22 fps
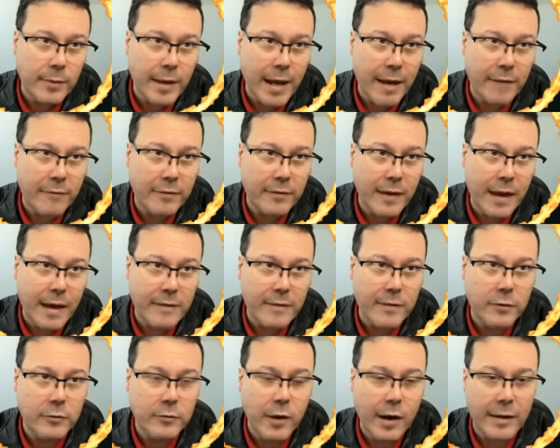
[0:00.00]
We have
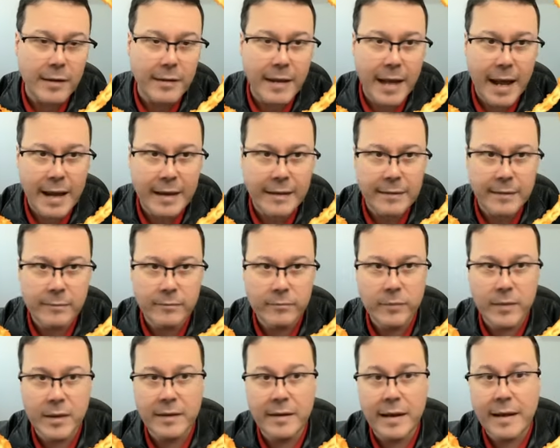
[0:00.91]
Cecil Dark Knight.
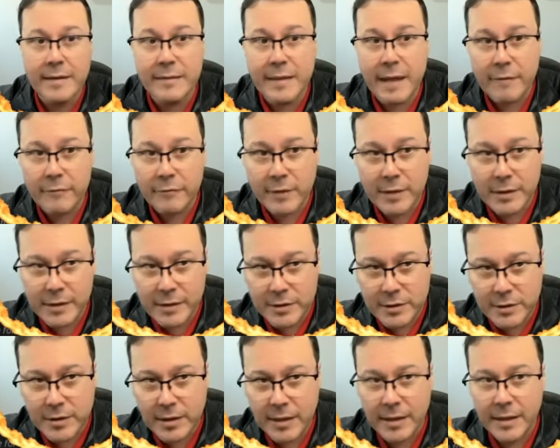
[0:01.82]
It has Death
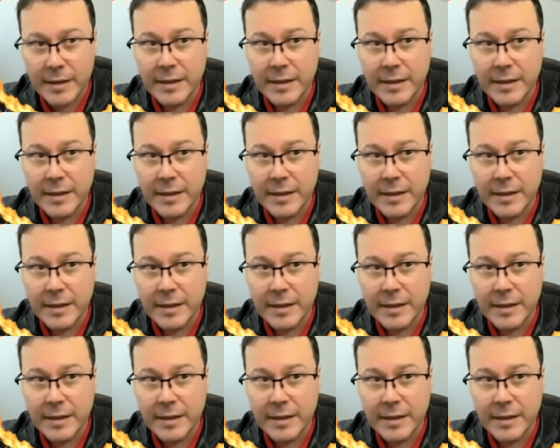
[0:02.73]
Touch.